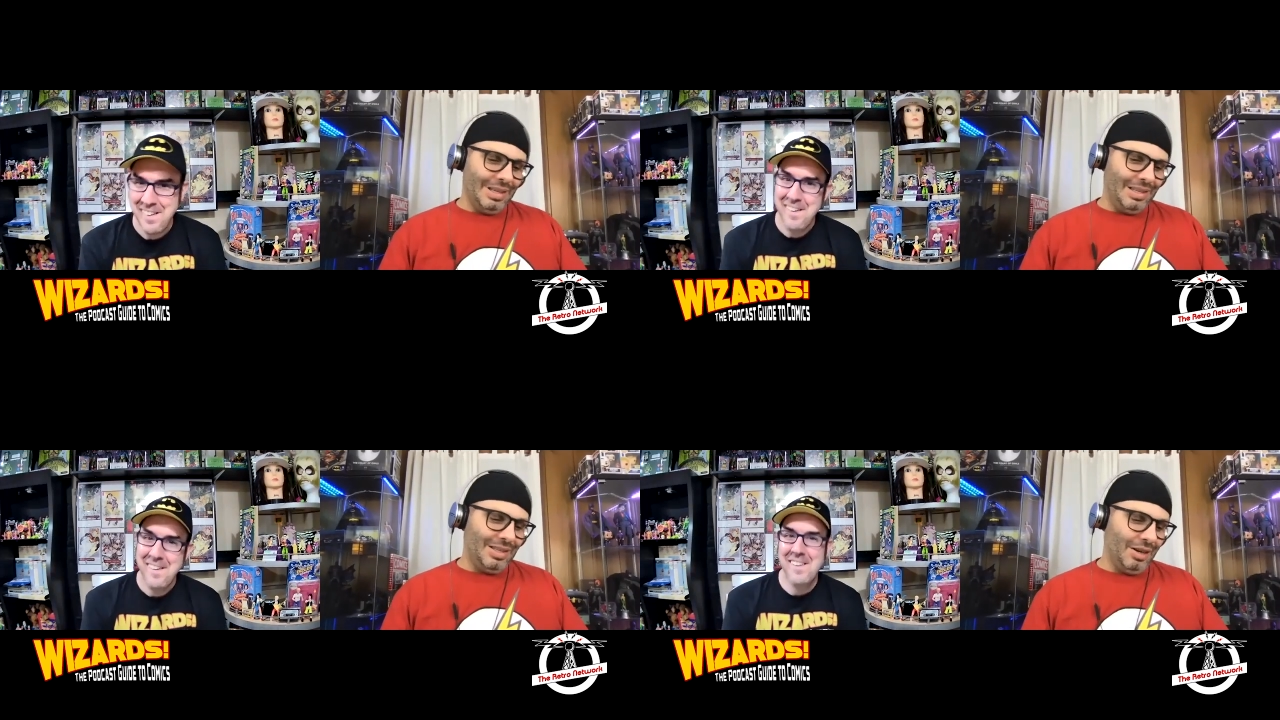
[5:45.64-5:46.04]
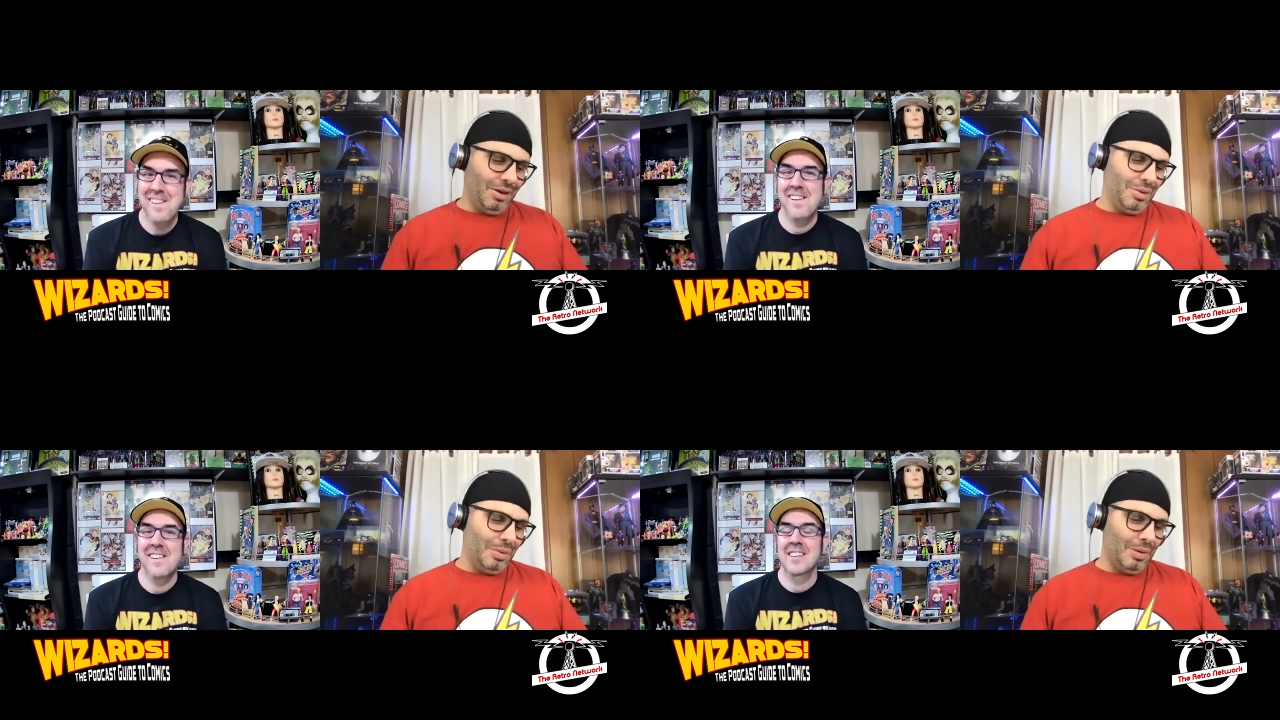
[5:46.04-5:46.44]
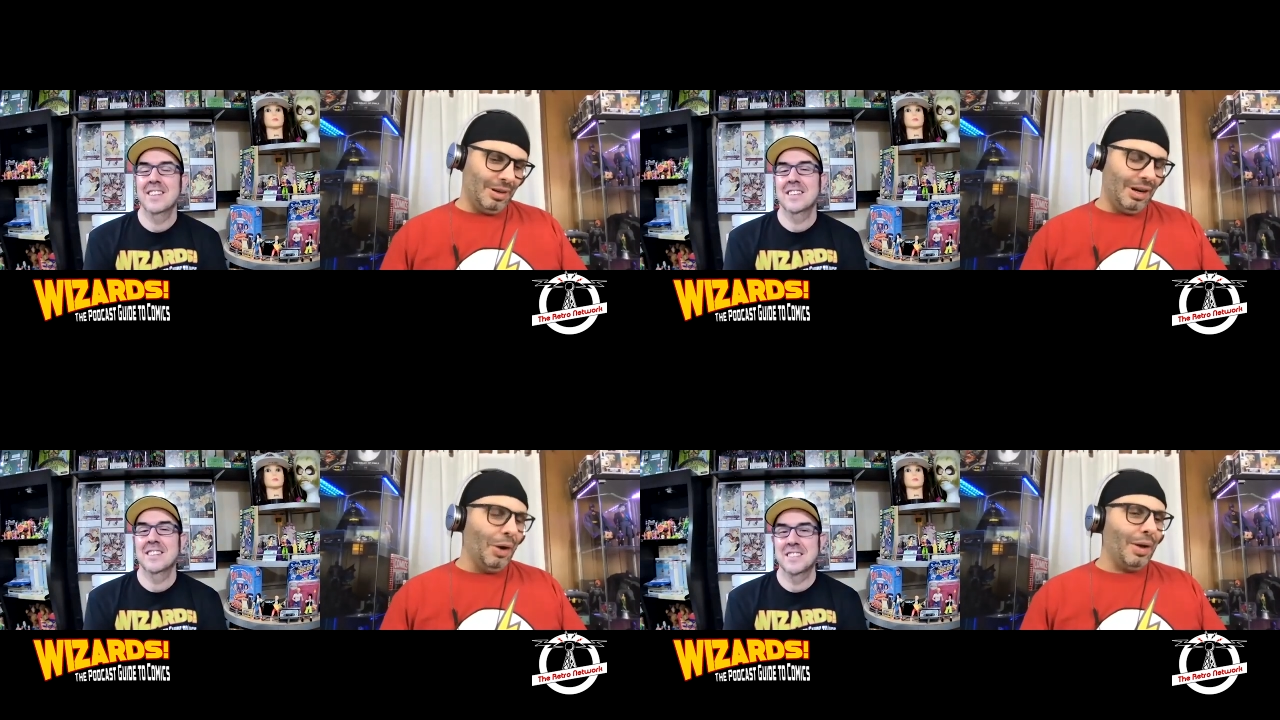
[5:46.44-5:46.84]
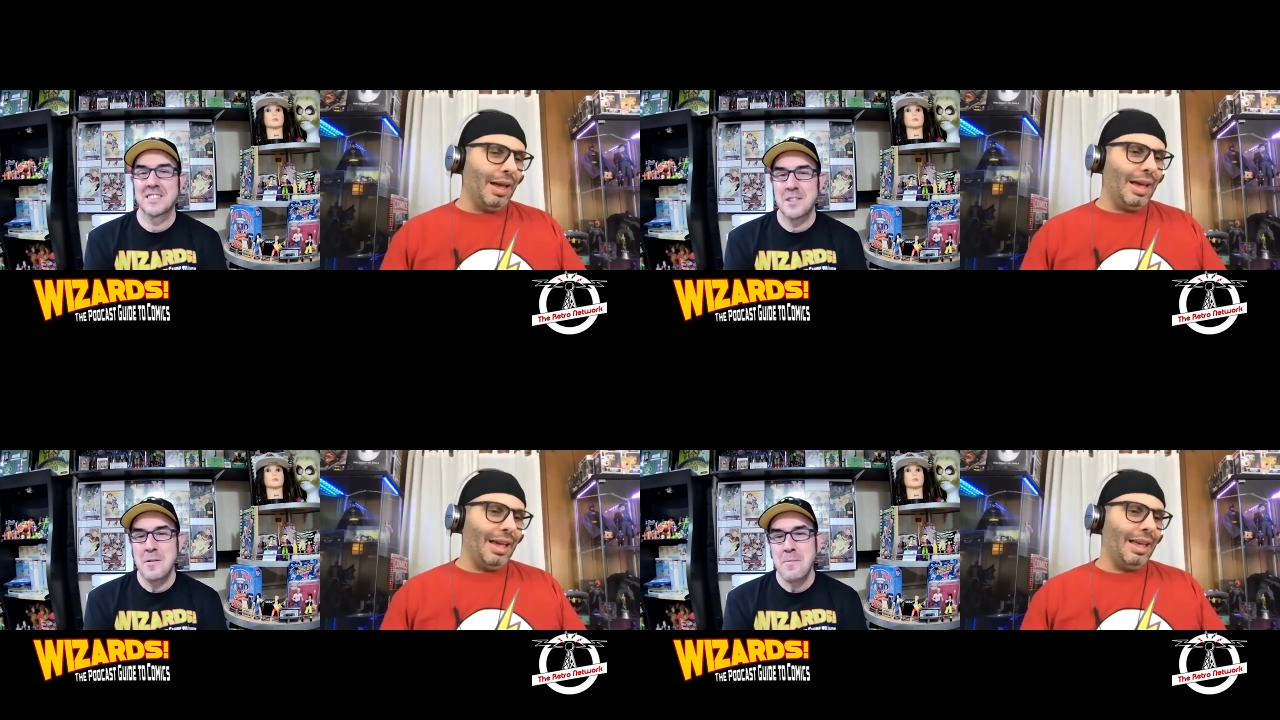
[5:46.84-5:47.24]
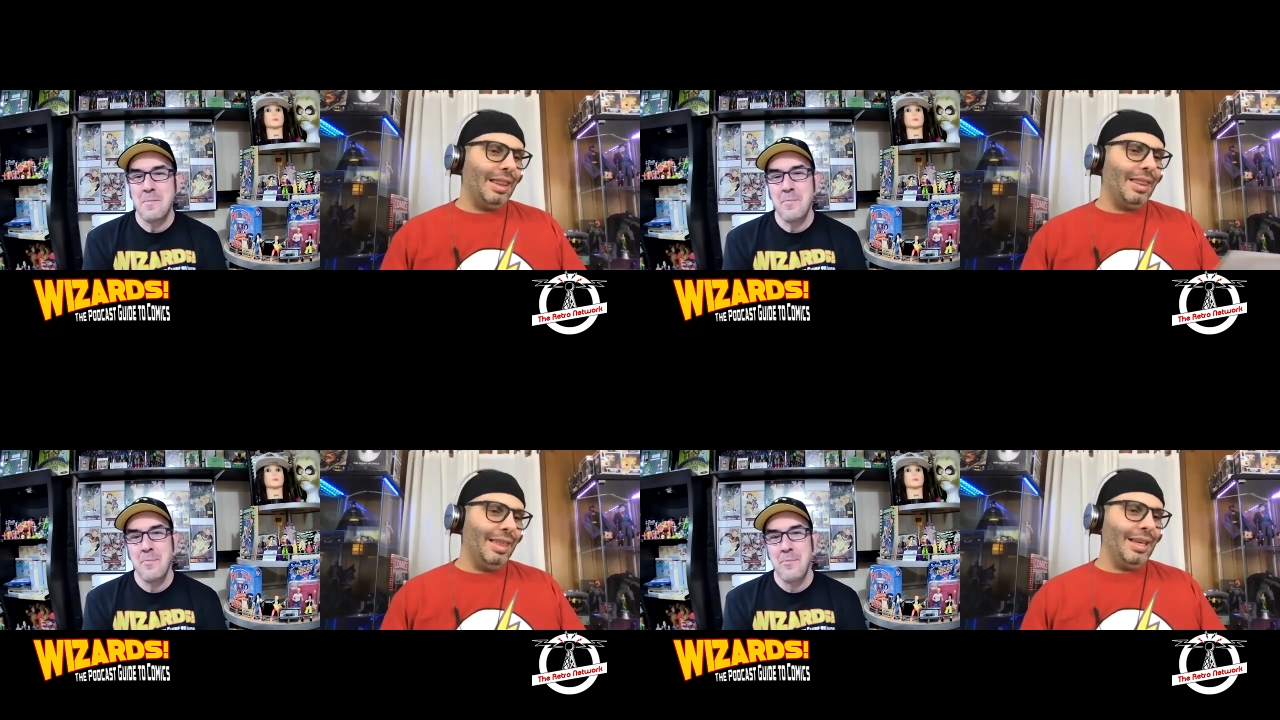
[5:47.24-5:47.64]
Speaker 1: So, okay,
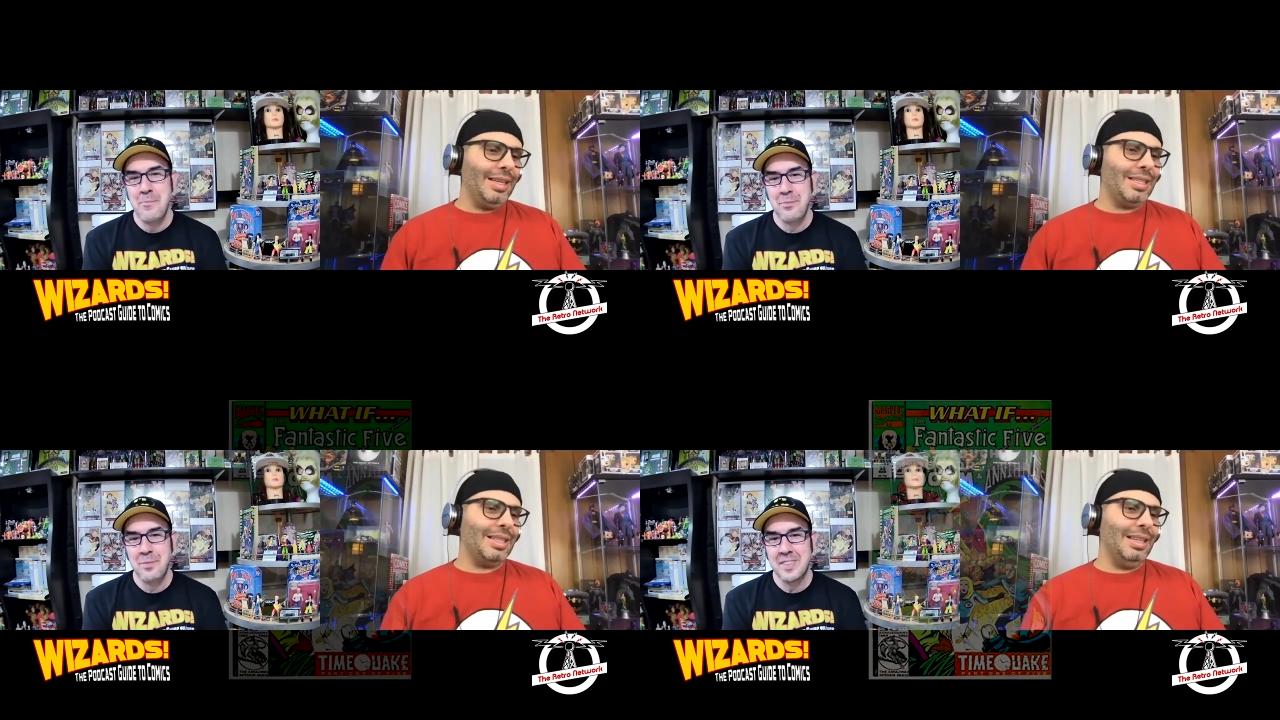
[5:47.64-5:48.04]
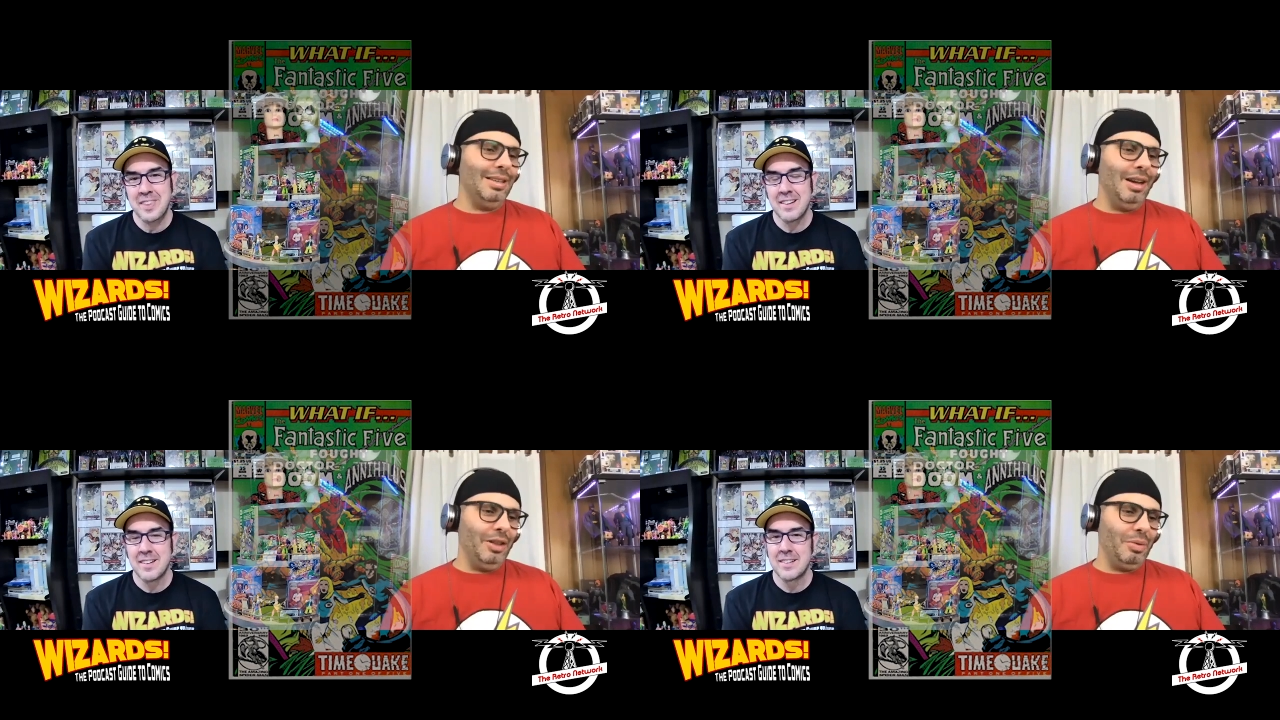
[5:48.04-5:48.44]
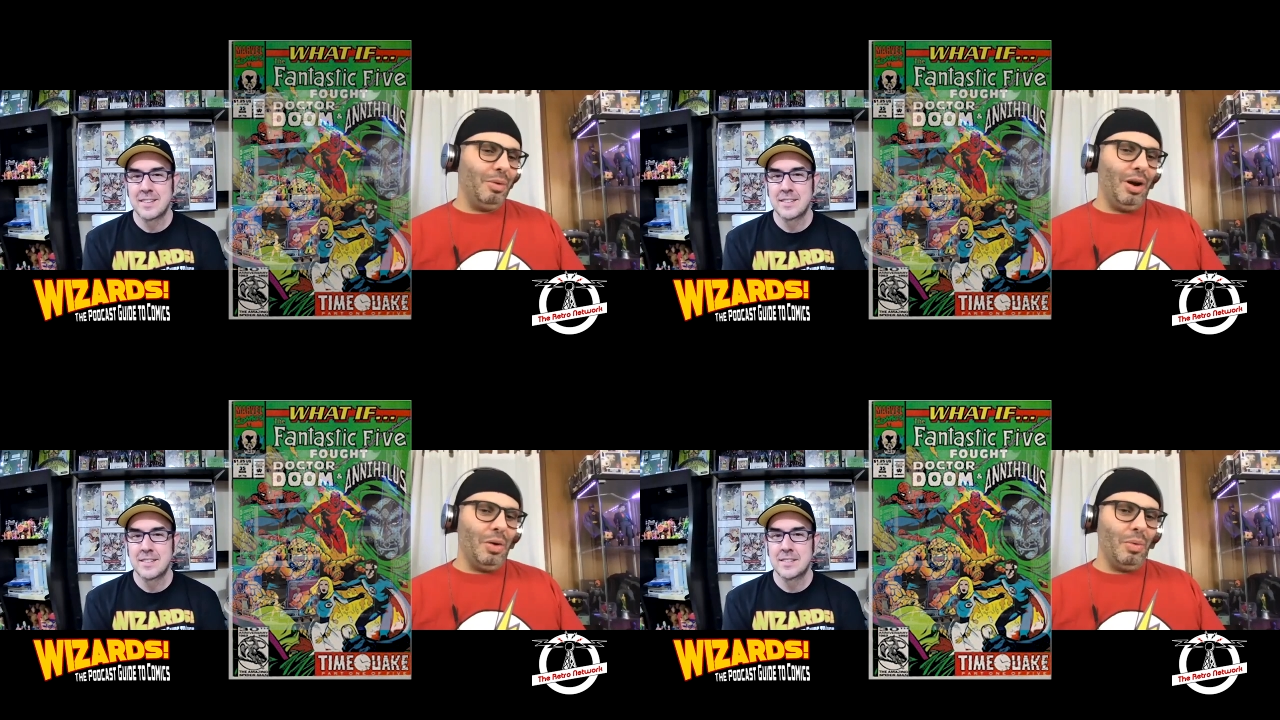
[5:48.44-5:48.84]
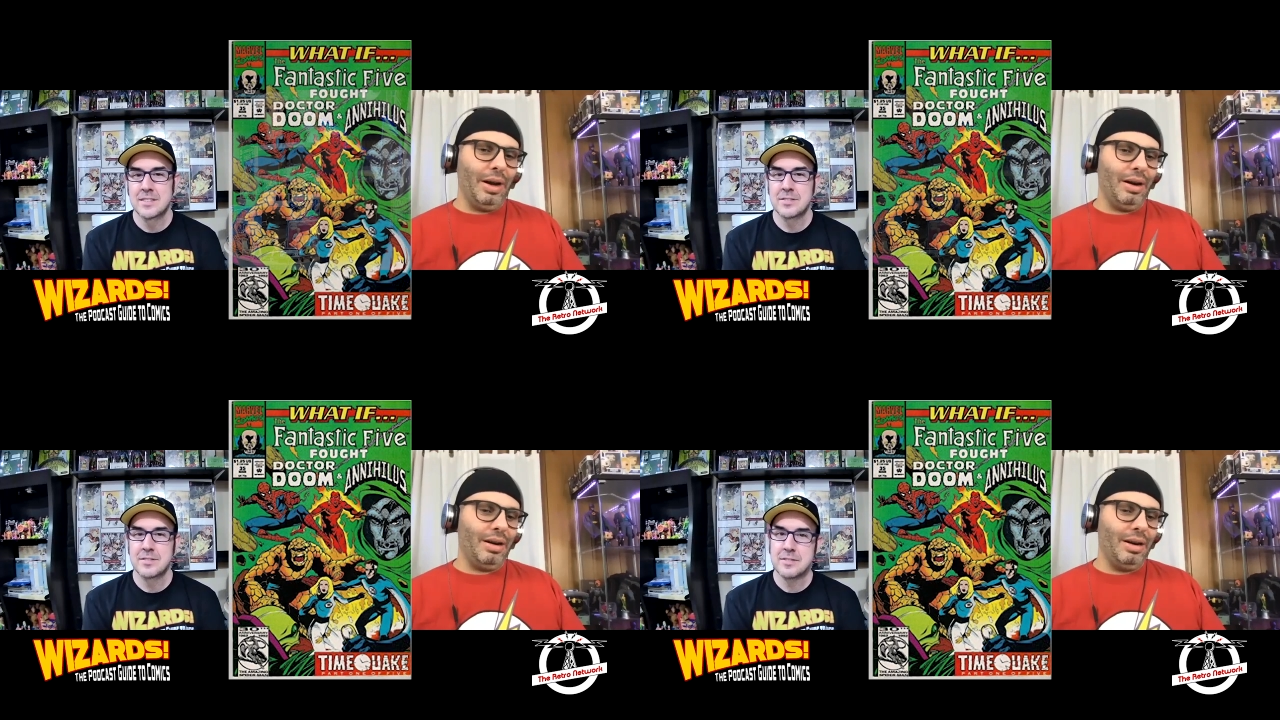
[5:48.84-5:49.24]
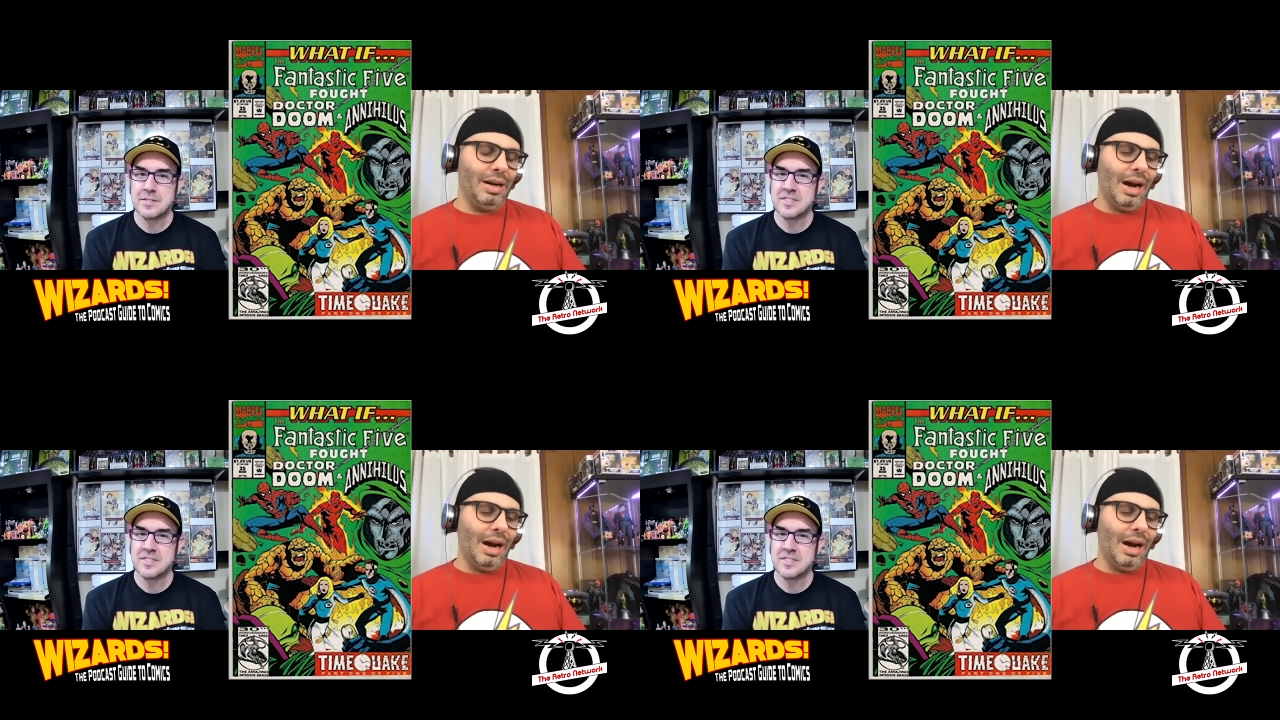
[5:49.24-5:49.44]
this is another one where